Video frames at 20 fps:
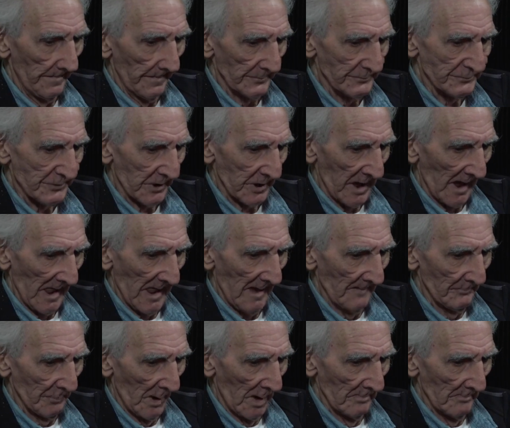she got
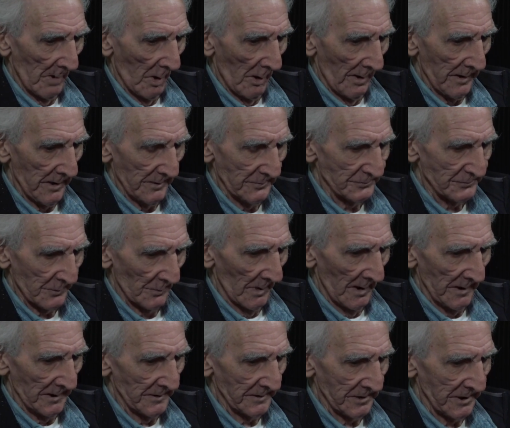up one morning, she
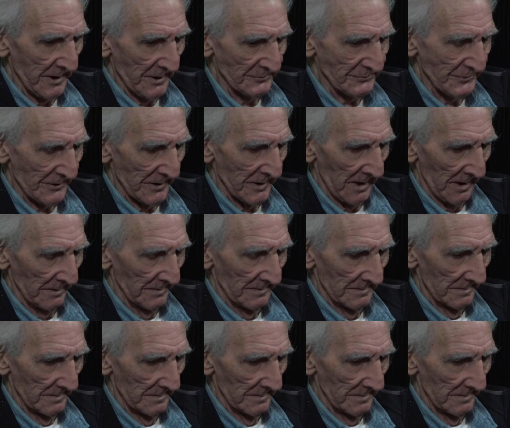went in the kitchen, and